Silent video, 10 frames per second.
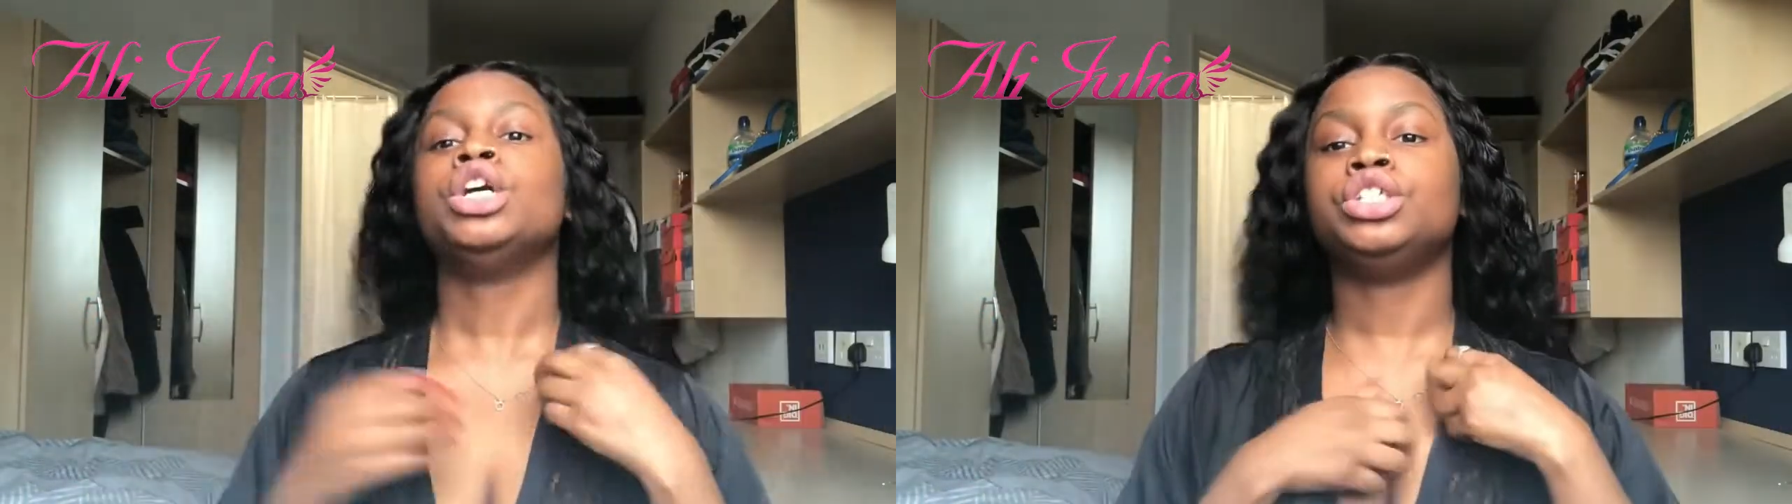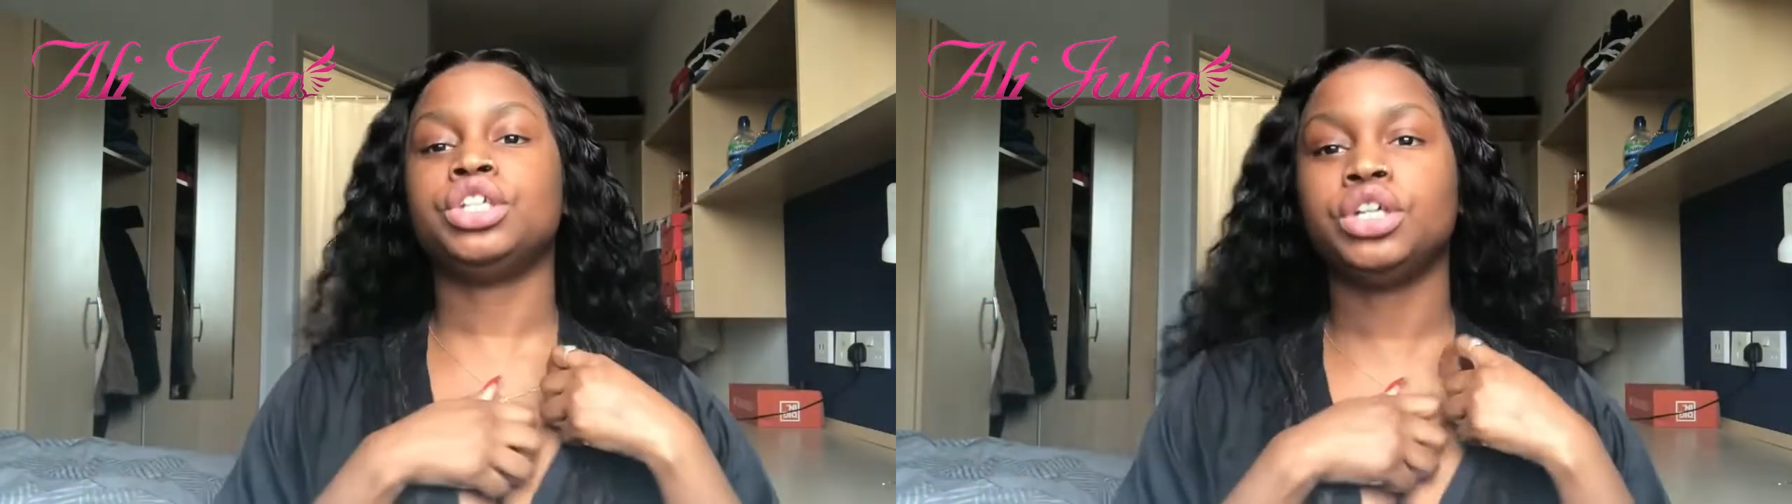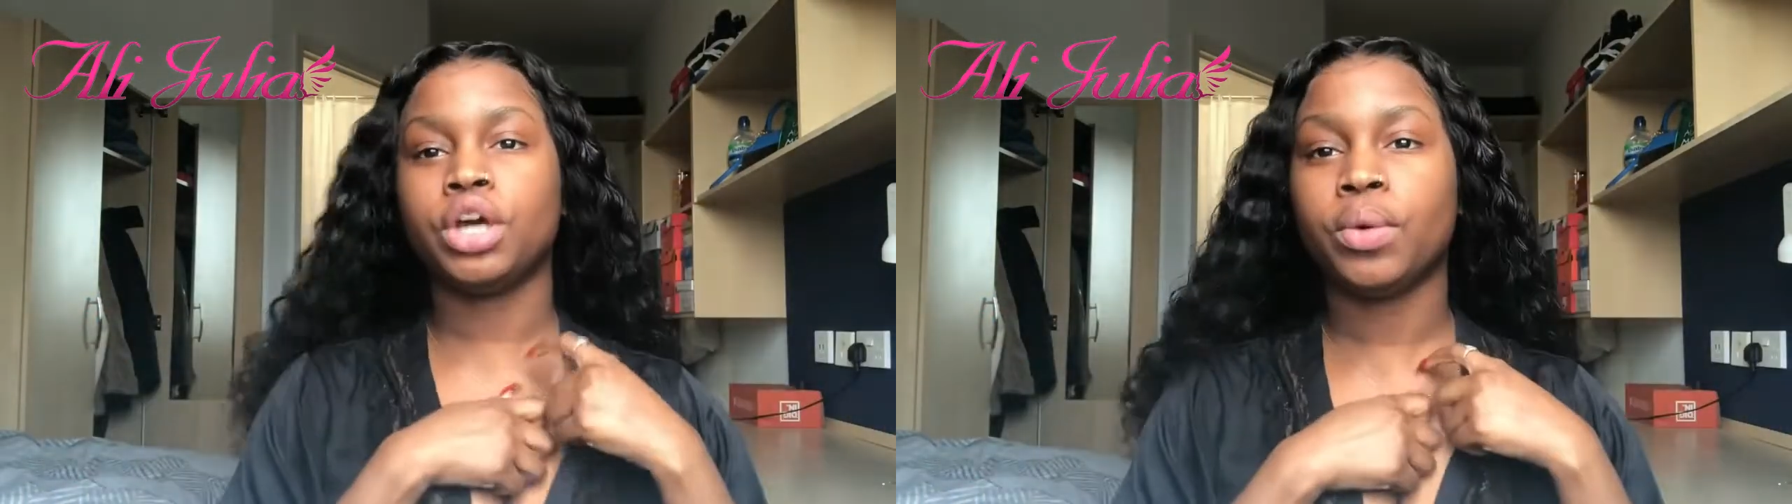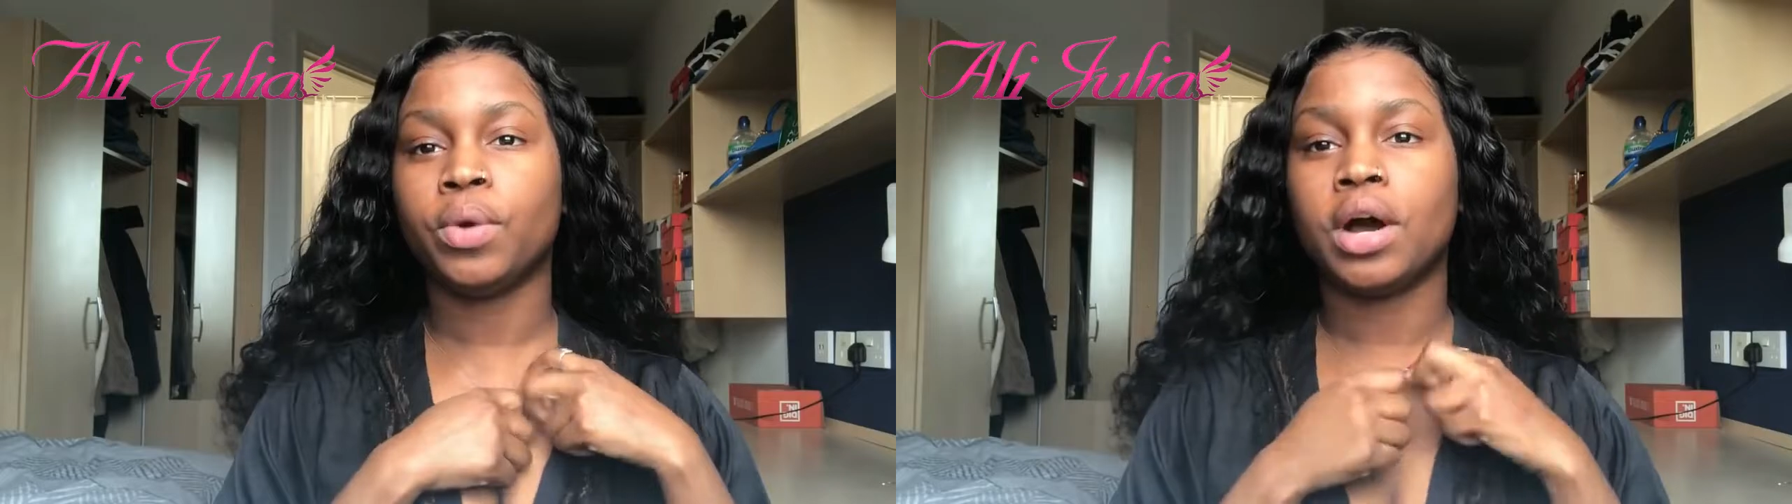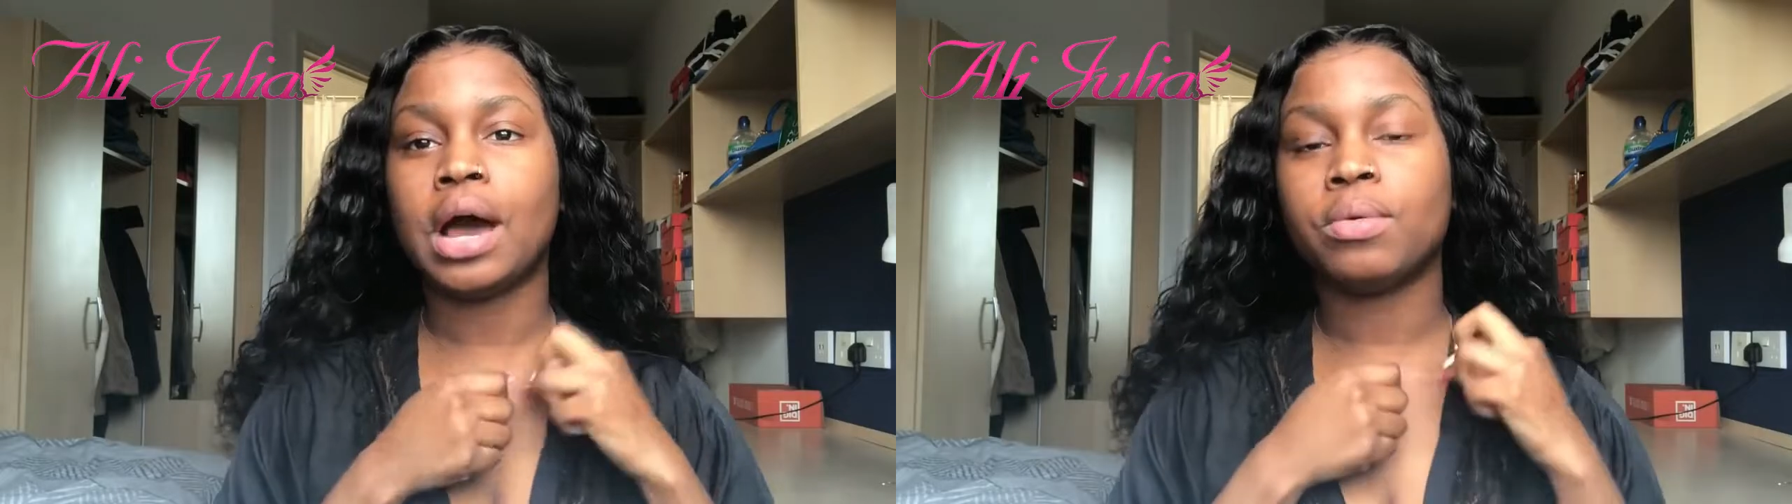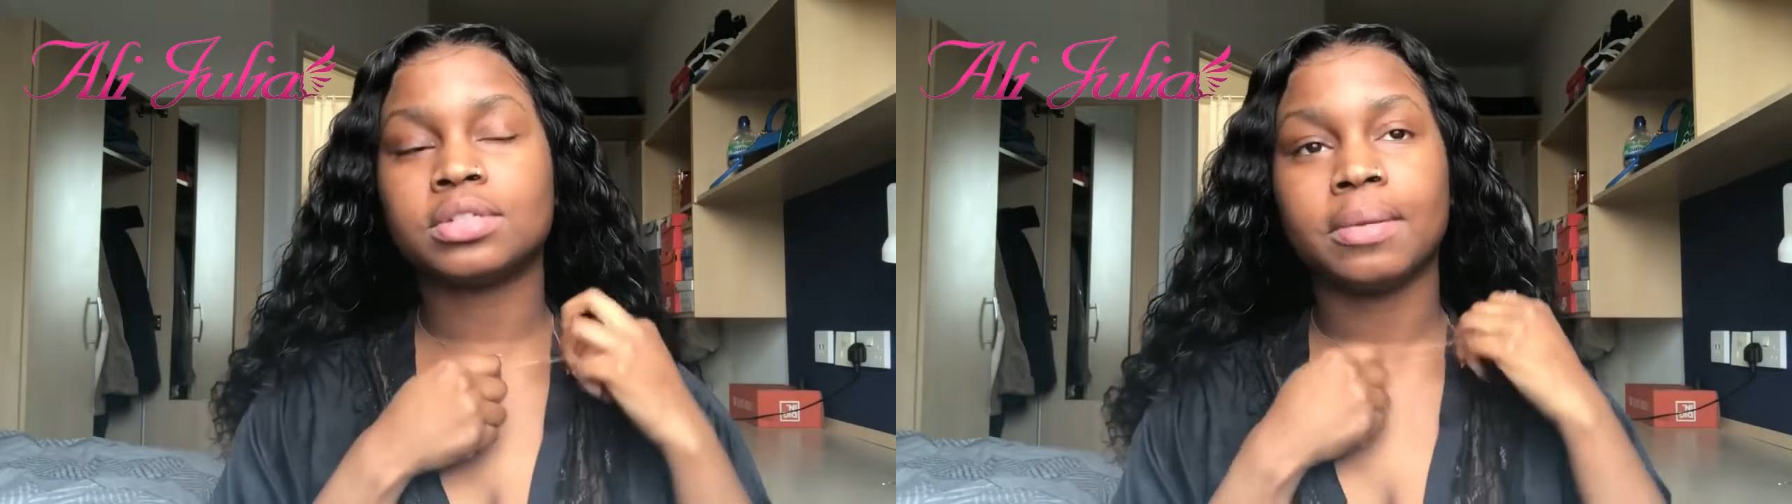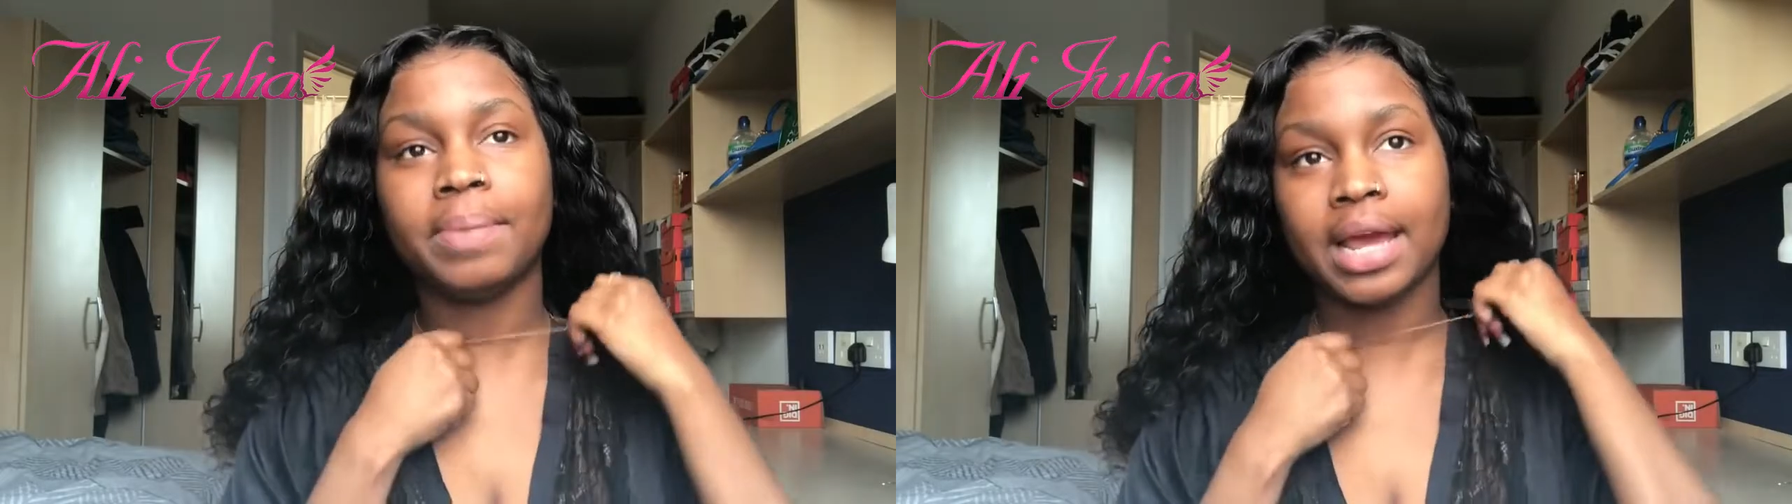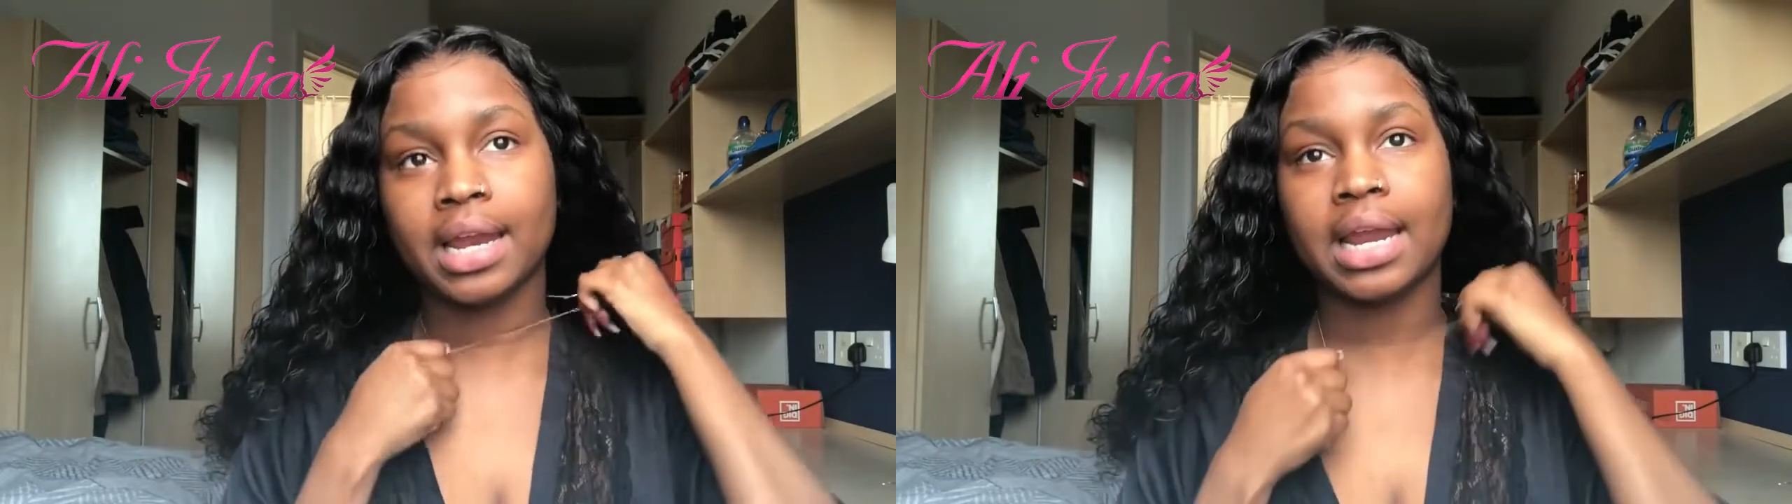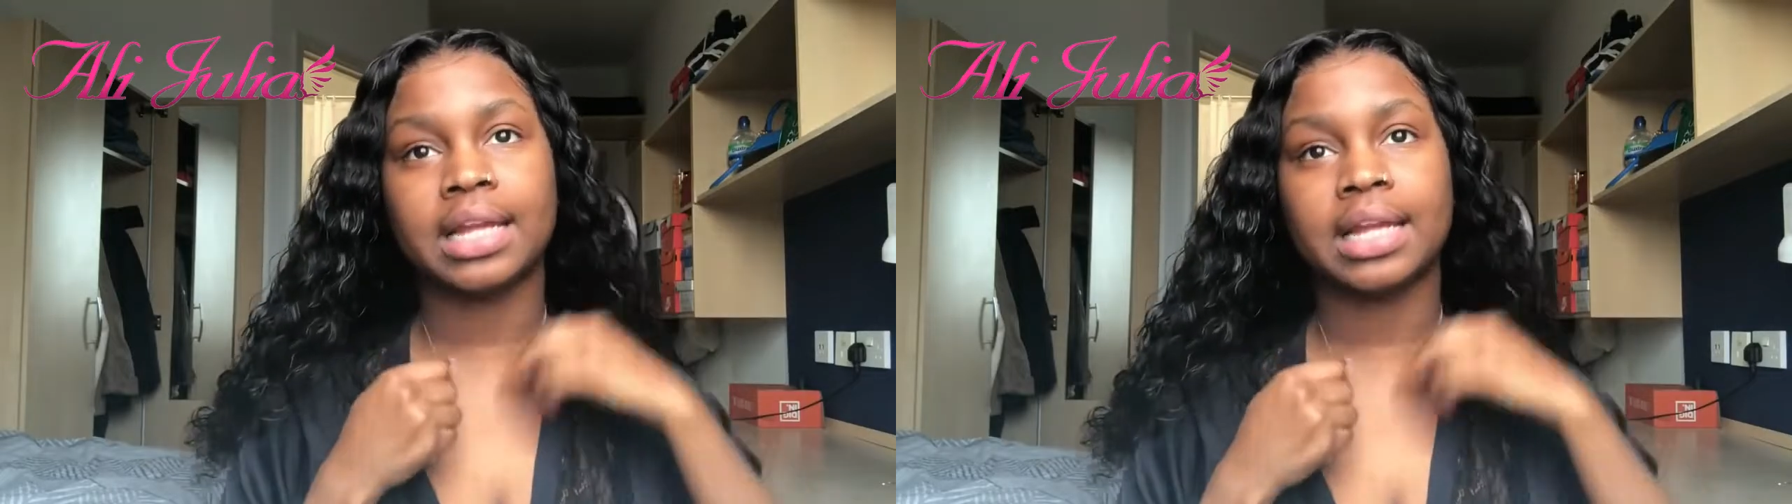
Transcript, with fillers: Do you know what? I was complaining